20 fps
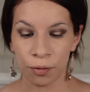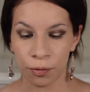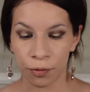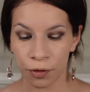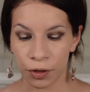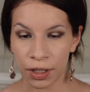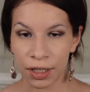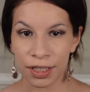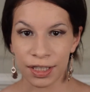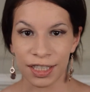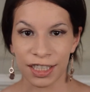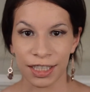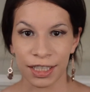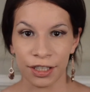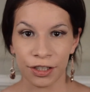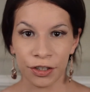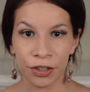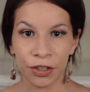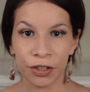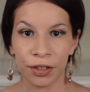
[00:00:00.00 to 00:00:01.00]
For
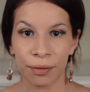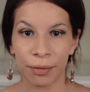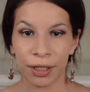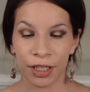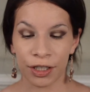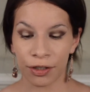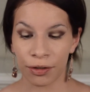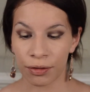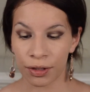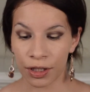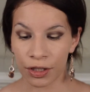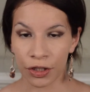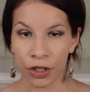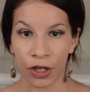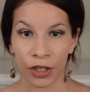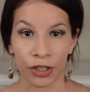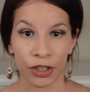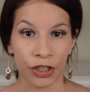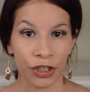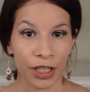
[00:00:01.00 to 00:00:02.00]
concealer, I'm going to use the
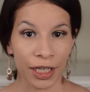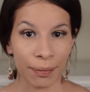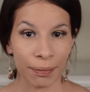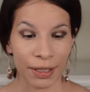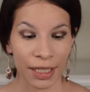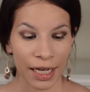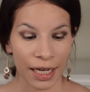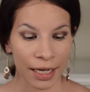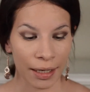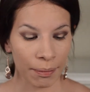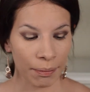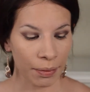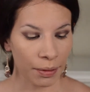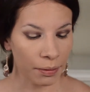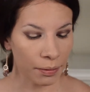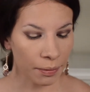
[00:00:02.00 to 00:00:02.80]
Tarte Shape Tape.